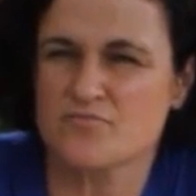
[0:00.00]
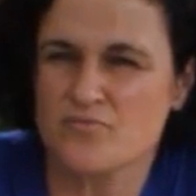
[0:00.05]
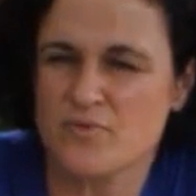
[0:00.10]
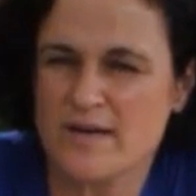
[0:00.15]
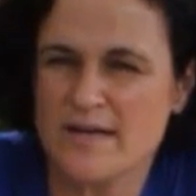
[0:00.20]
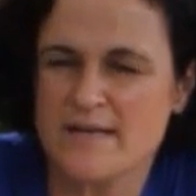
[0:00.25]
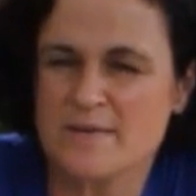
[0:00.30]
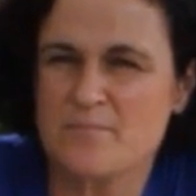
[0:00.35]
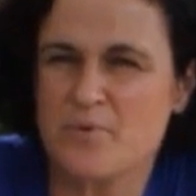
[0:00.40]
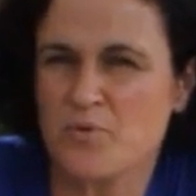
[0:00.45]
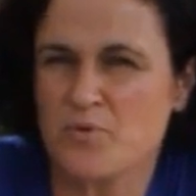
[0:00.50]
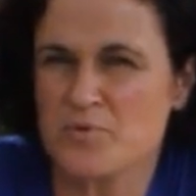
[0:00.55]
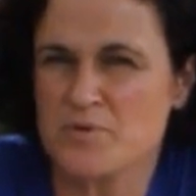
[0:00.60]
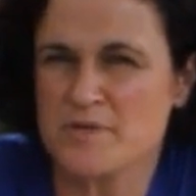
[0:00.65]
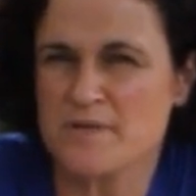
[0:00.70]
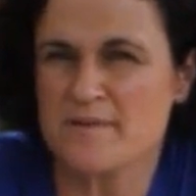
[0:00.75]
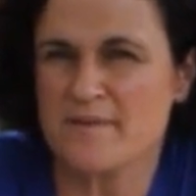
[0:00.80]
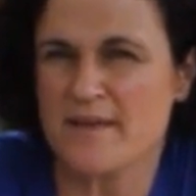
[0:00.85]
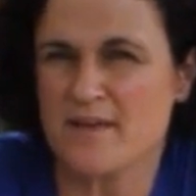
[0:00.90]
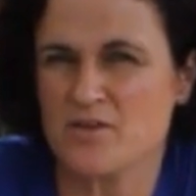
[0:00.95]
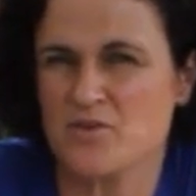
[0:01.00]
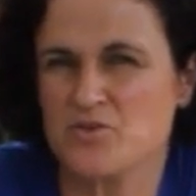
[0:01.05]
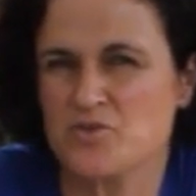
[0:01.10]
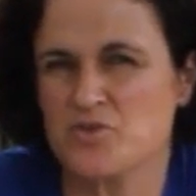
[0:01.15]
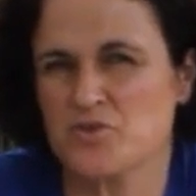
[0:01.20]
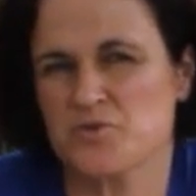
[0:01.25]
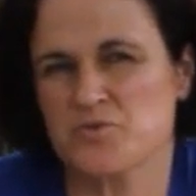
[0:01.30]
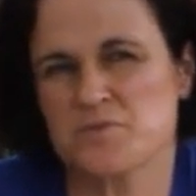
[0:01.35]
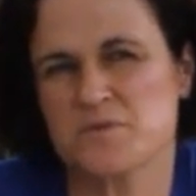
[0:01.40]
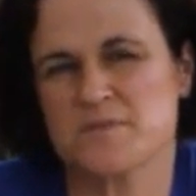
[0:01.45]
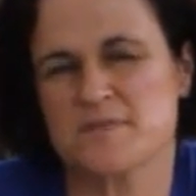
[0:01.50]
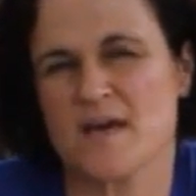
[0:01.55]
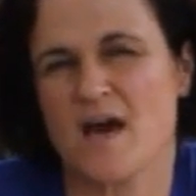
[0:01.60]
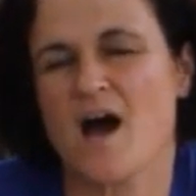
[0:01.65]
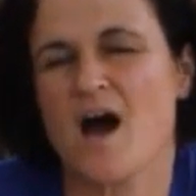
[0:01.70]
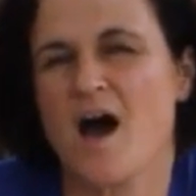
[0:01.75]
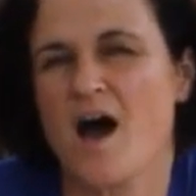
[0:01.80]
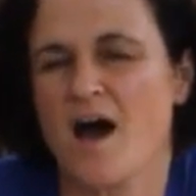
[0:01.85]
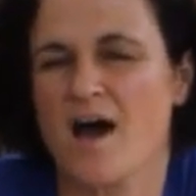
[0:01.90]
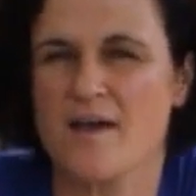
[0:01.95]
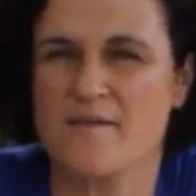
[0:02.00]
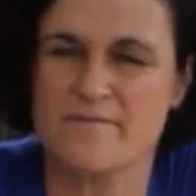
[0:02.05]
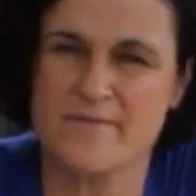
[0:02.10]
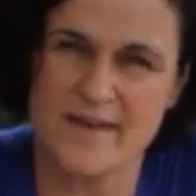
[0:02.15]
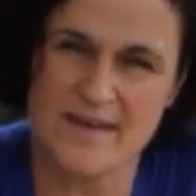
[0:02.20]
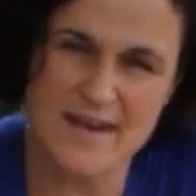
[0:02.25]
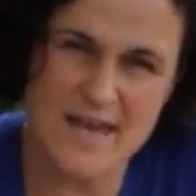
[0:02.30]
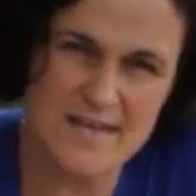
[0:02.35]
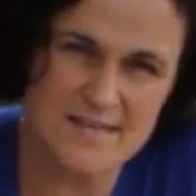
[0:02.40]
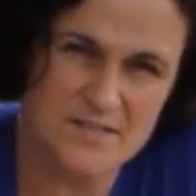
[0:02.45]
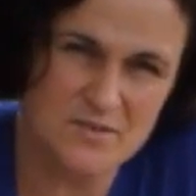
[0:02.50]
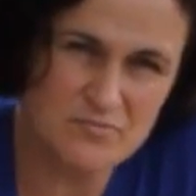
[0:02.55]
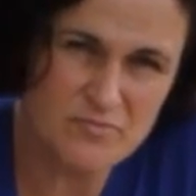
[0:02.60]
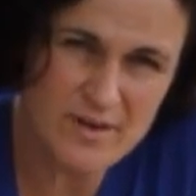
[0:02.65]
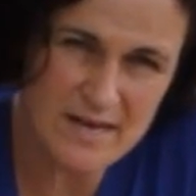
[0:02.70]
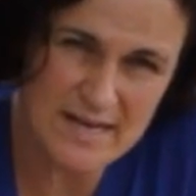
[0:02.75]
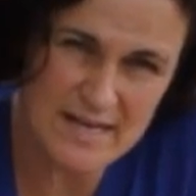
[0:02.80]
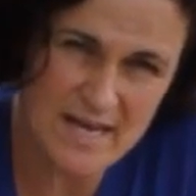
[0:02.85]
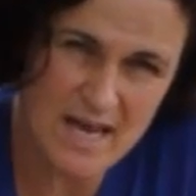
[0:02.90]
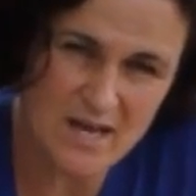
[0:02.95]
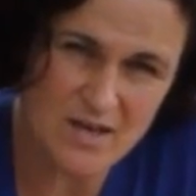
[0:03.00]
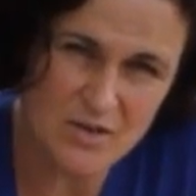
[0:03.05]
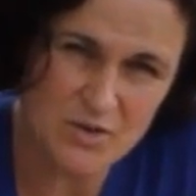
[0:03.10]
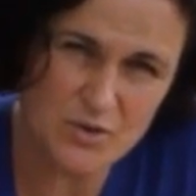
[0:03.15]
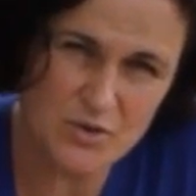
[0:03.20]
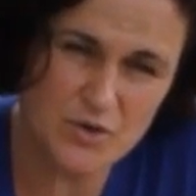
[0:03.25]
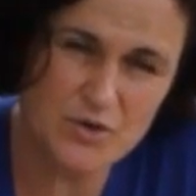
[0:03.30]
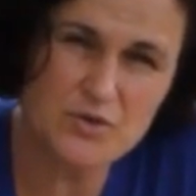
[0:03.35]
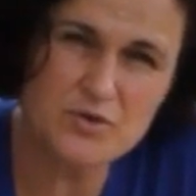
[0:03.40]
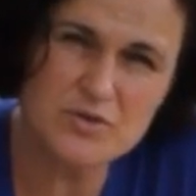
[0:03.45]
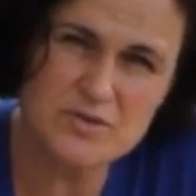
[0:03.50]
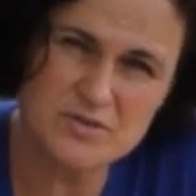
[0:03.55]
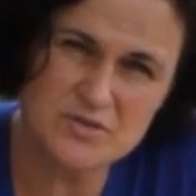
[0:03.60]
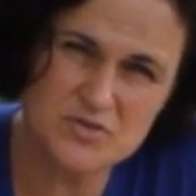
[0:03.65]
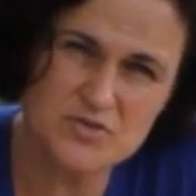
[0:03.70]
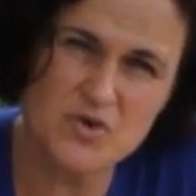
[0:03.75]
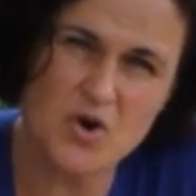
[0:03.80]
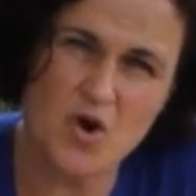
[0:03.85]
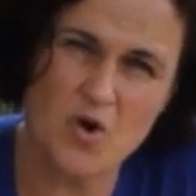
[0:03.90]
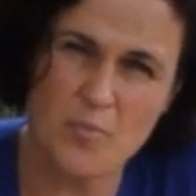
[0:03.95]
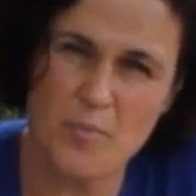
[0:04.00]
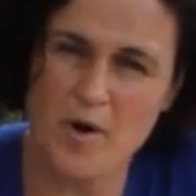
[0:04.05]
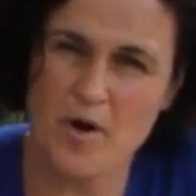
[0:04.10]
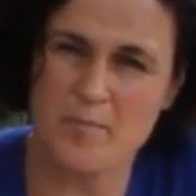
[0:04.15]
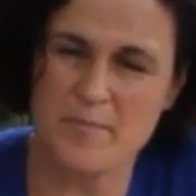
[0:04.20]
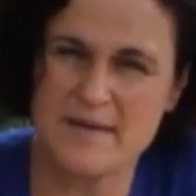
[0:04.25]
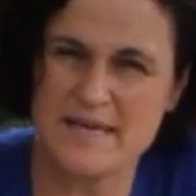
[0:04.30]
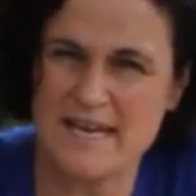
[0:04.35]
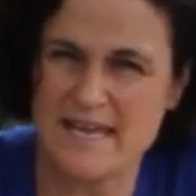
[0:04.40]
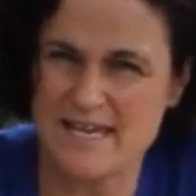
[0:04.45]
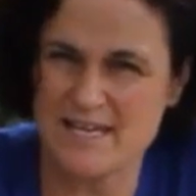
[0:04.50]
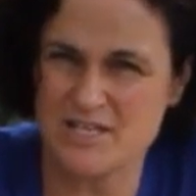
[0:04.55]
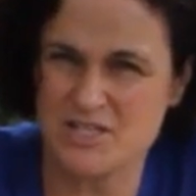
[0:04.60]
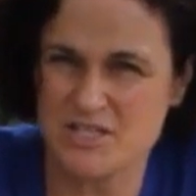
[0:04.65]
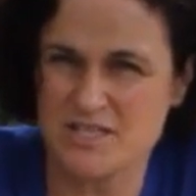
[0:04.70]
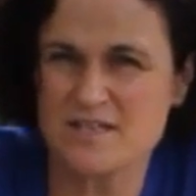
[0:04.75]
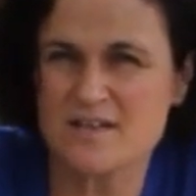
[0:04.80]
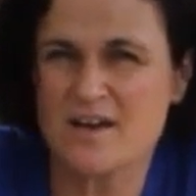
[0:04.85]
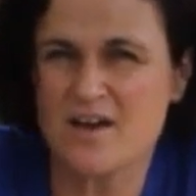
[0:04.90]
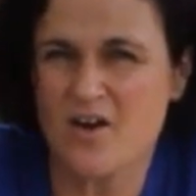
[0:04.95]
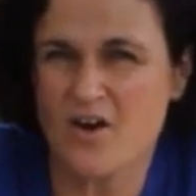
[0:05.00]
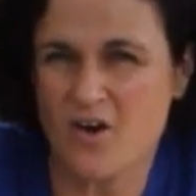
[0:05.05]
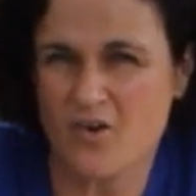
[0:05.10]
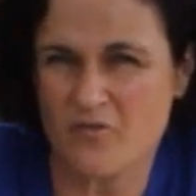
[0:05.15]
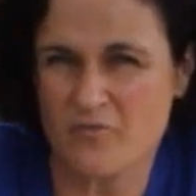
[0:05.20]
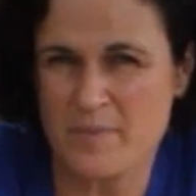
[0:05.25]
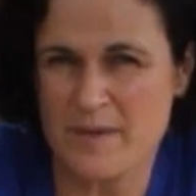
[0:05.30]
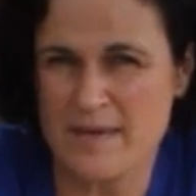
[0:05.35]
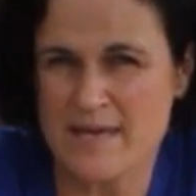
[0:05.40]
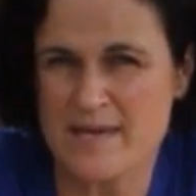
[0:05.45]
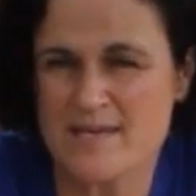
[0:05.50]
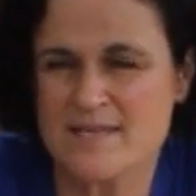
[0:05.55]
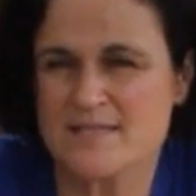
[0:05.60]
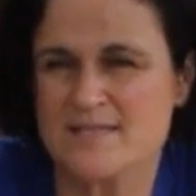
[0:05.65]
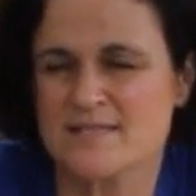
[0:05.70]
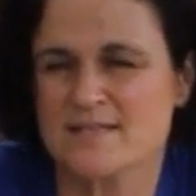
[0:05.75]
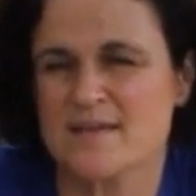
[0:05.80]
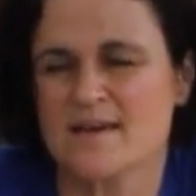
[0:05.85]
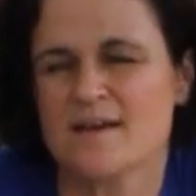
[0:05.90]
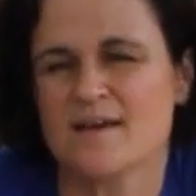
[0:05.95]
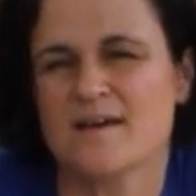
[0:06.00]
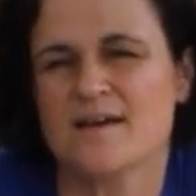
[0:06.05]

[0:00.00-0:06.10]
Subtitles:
really important that you choose a hive that has a really good, strong population of bees.